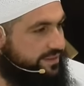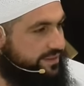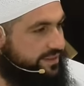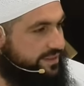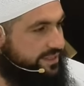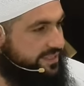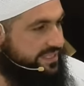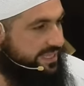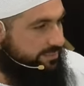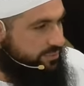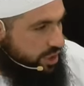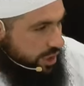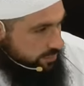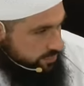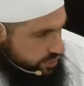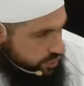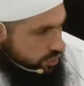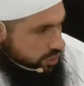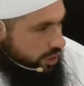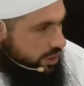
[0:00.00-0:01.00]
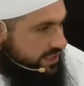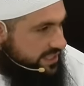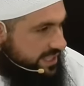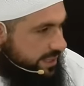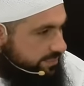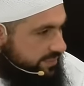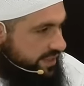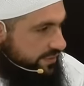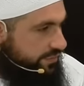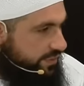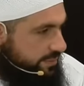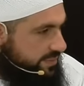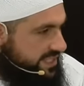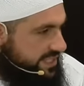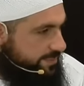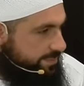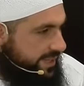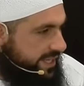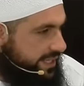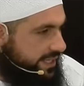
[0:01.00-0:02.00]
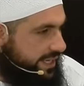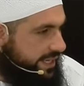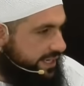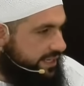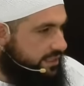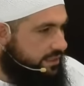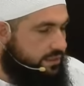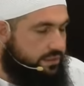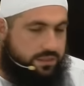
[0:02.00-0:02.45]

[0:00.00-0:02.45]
Sometimes you learn something from a speaker.